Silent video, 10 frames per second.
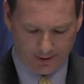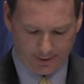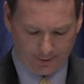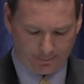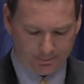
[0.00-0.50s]

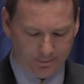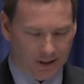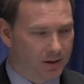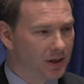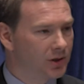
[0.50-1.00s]
Um,
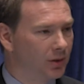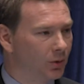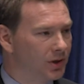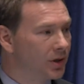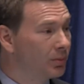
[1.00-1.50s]
in
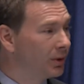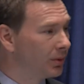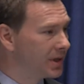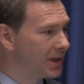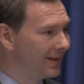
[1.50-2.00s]
addition, we should be
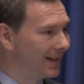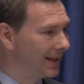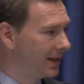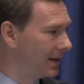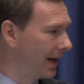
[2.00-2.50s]
receiving
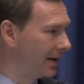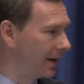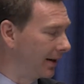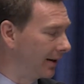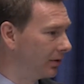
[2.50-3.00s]
any
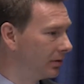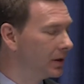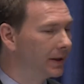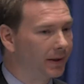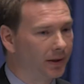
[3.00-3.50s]
day now
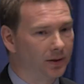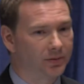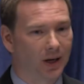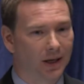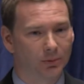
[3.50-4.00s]
uh,
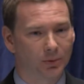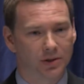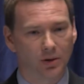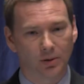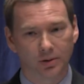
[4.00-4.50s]
the final
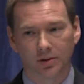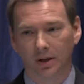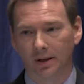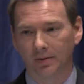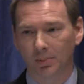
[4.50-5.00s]

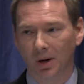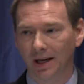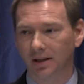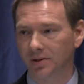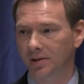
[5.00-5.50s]
results of a
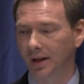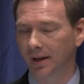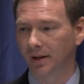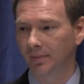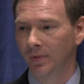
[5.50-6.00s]
pilot
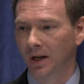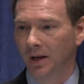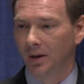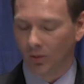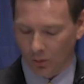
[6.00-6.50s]
study
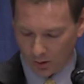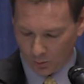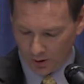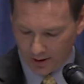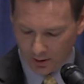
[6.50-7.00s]
where
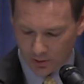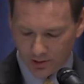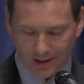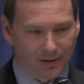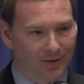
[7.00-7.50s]
we
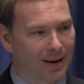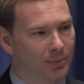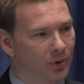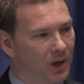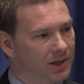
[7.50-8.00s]
used an
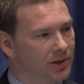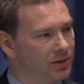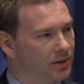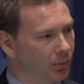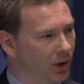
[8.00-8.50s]
evaporation
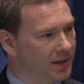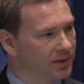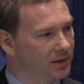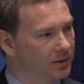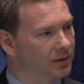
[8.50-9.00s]

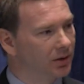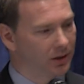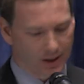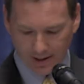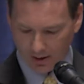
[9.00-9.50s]
suppressant
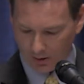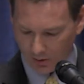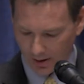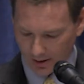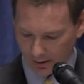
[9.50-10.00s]
on Lake
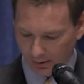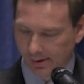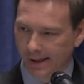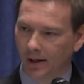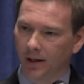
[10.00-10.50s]
Arrowhead
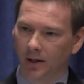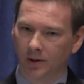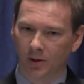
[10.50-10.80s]
uh,